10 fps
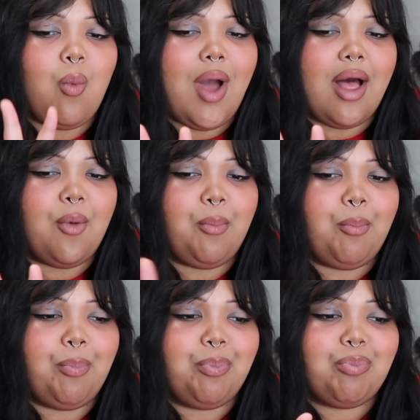Well,
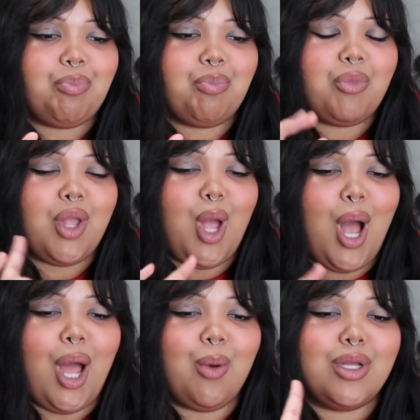
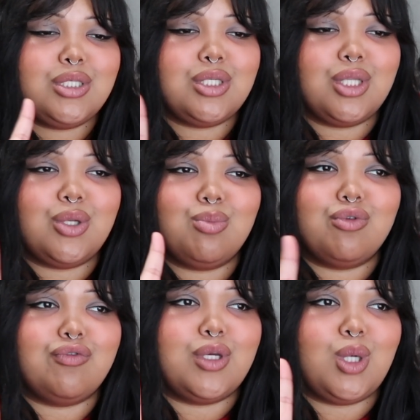I watched a little
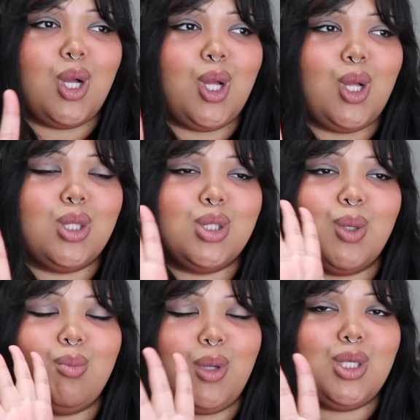movie called
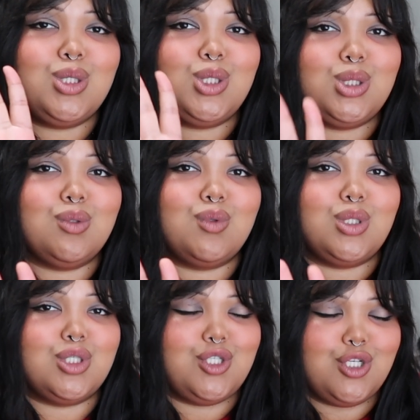Banshees of
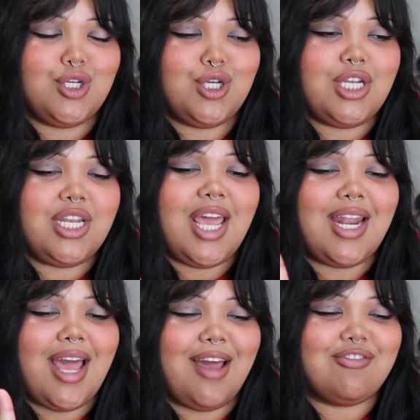Inisherin,
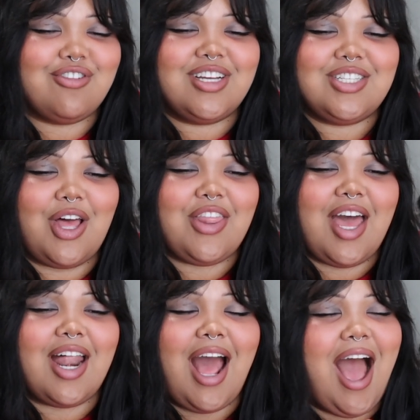and after I saw
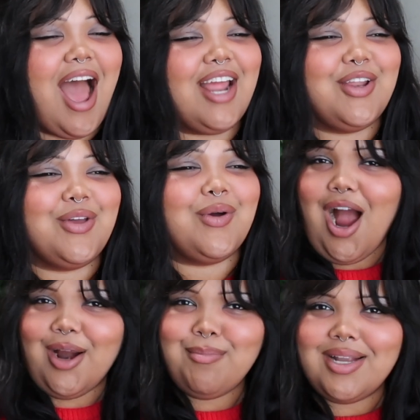that, I knew
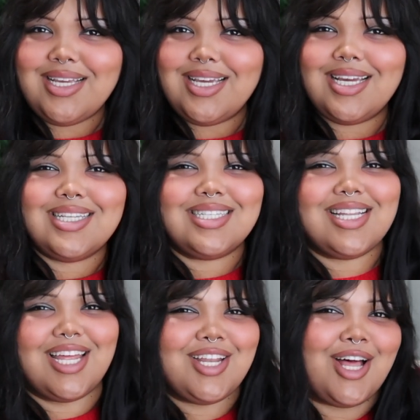our bunny is
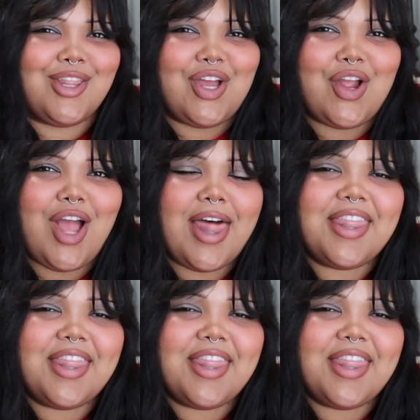none other